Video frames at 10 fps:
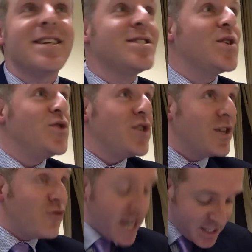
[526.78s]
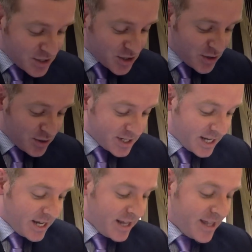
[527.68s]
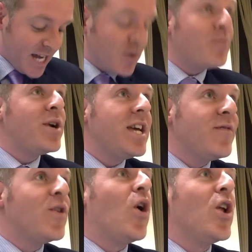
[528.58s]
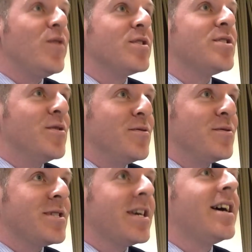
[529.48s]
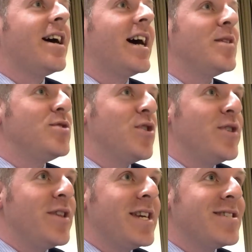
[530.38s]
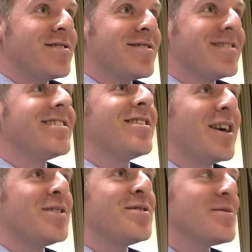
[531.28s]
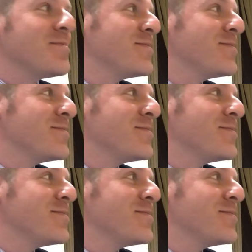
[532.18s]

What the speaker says: So you can rest assured that I will pray for all of your souls, and I'll join you later. Thank you.